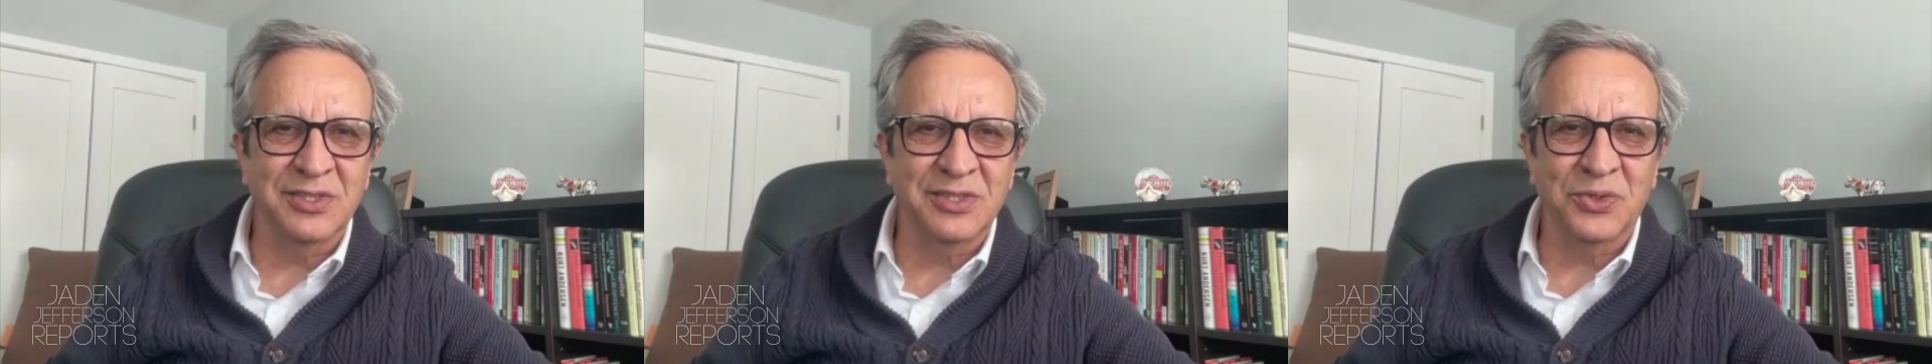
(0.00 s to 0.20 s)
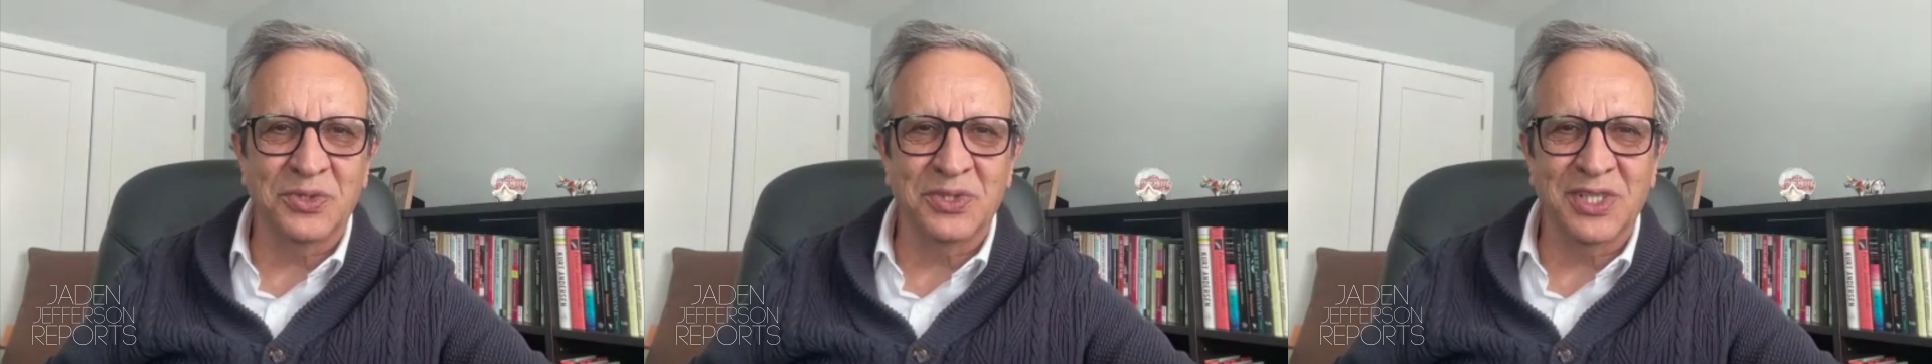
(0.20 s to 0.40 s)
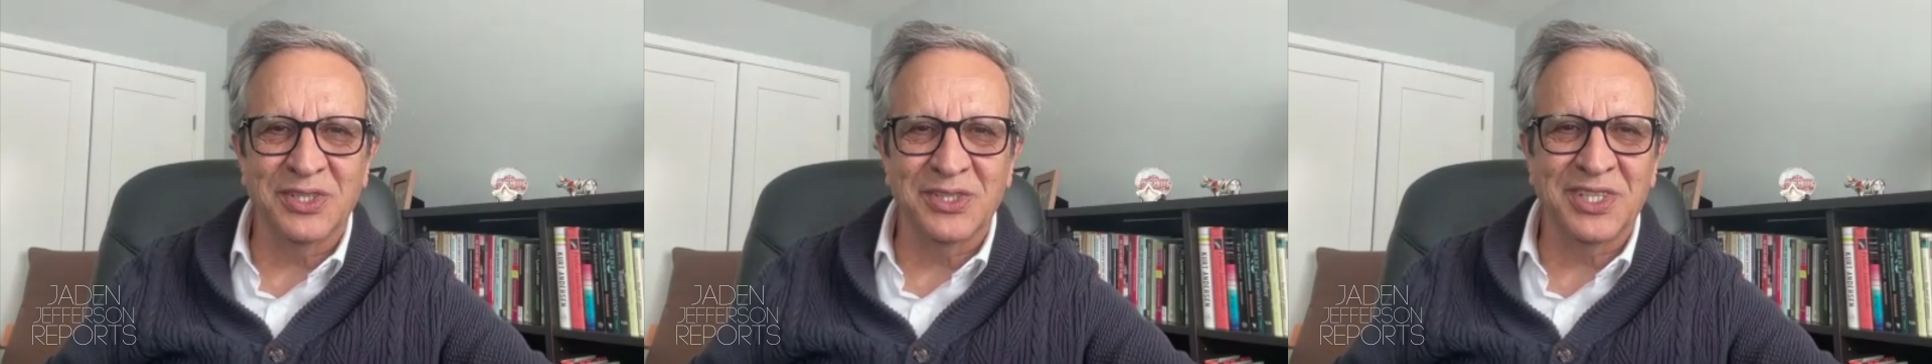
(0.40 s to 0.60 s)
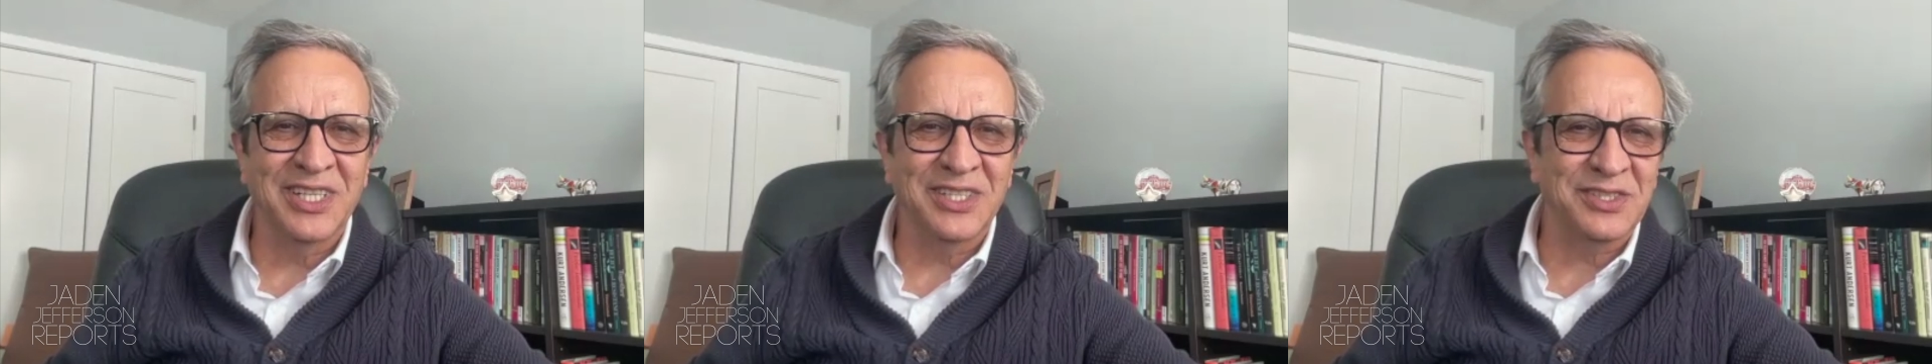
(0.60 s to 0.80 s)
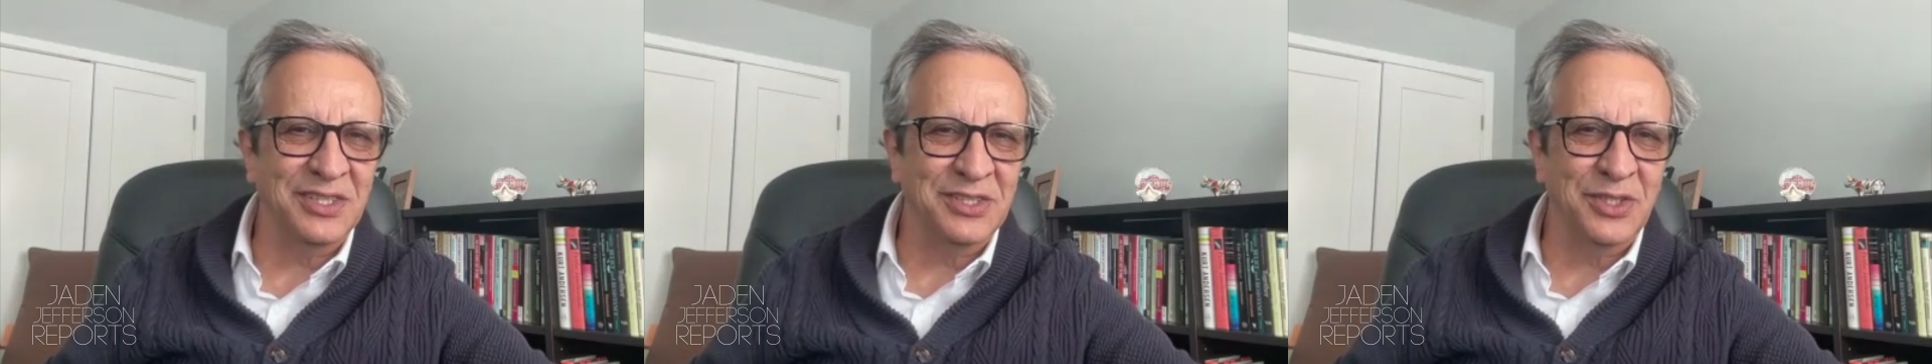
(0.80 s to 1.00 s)
or there's an
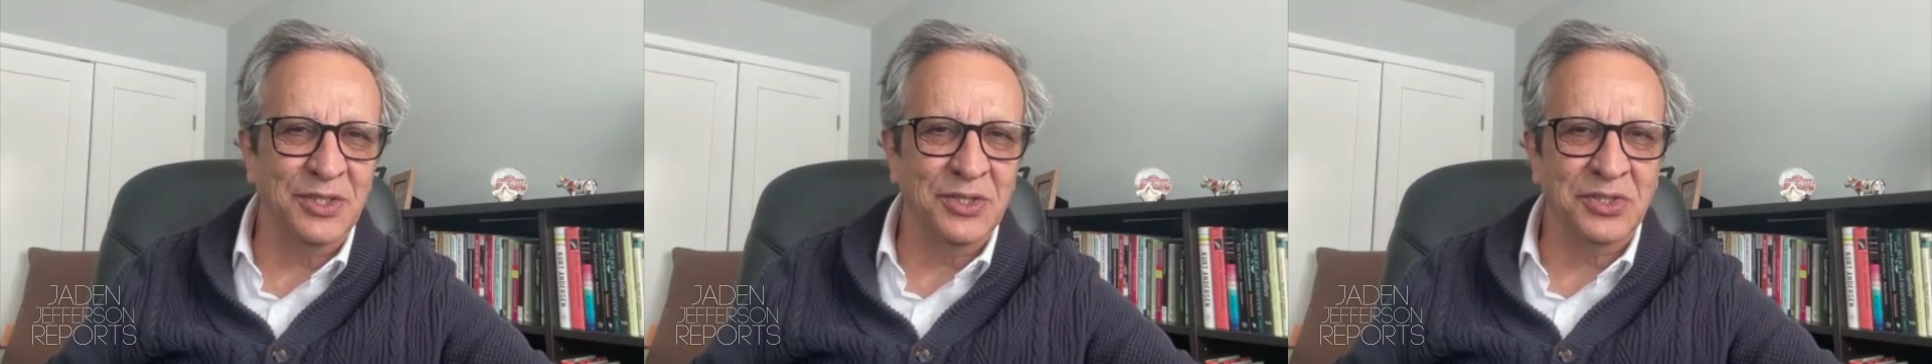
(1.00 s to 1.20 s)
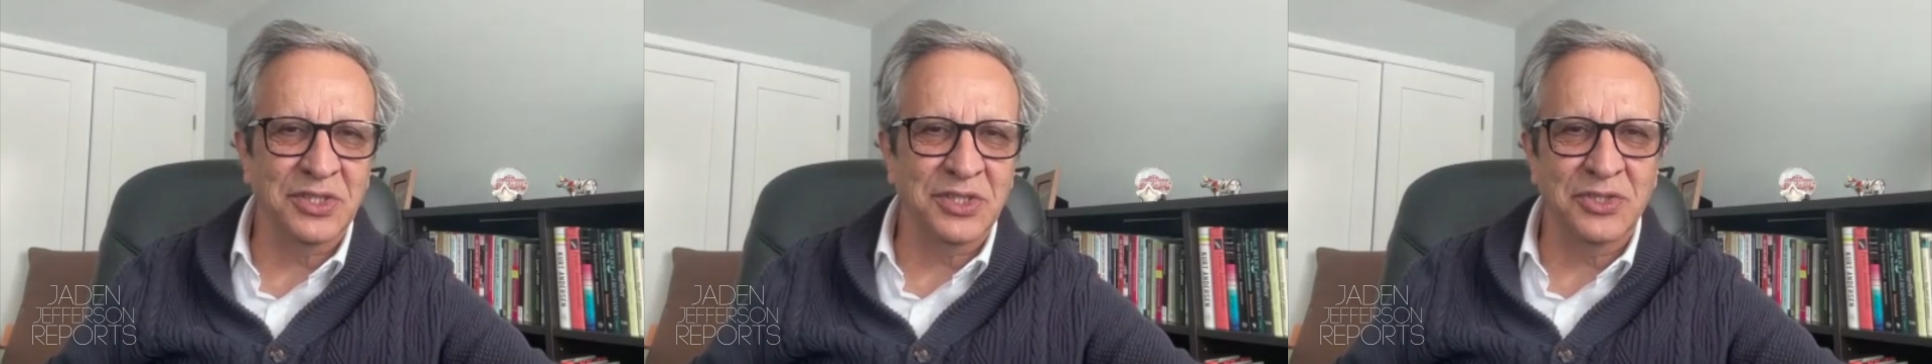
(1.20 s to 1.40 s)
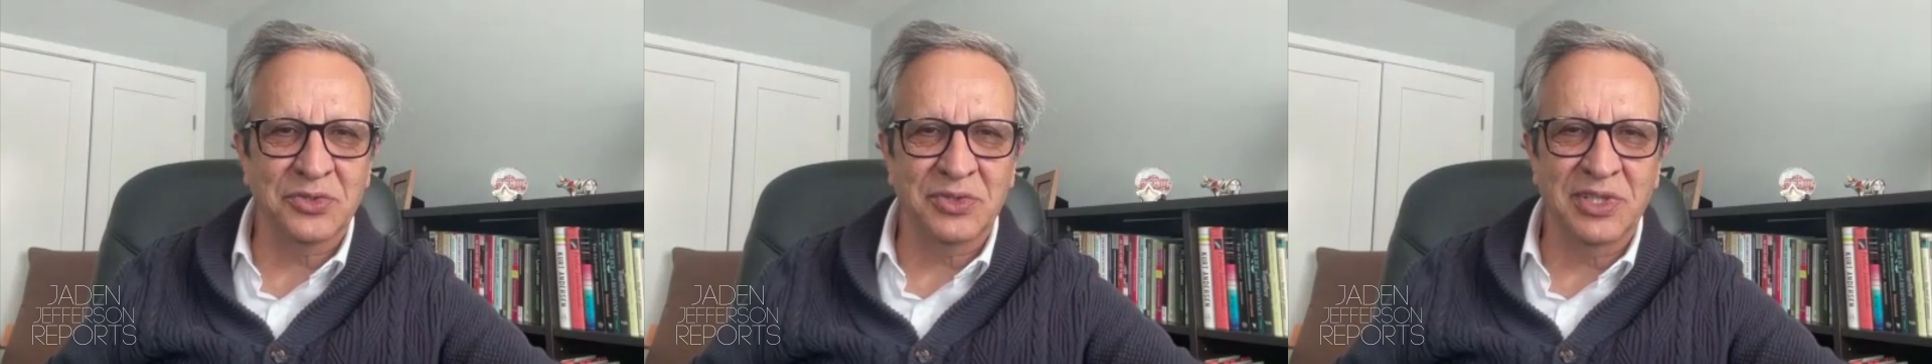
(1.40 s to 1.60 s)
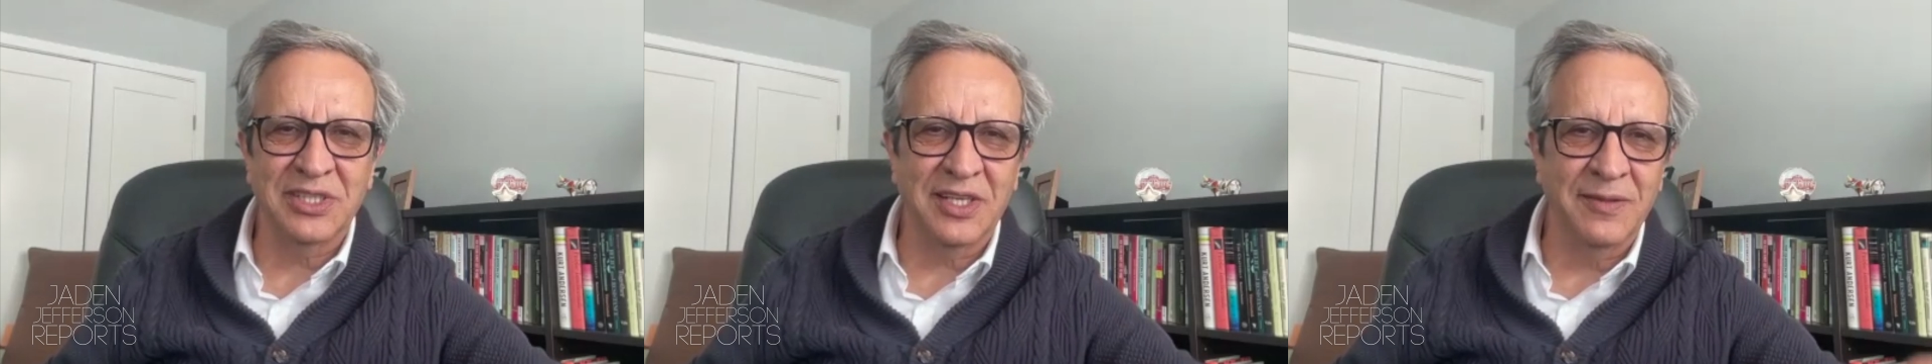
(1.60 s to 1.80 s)
existential threat.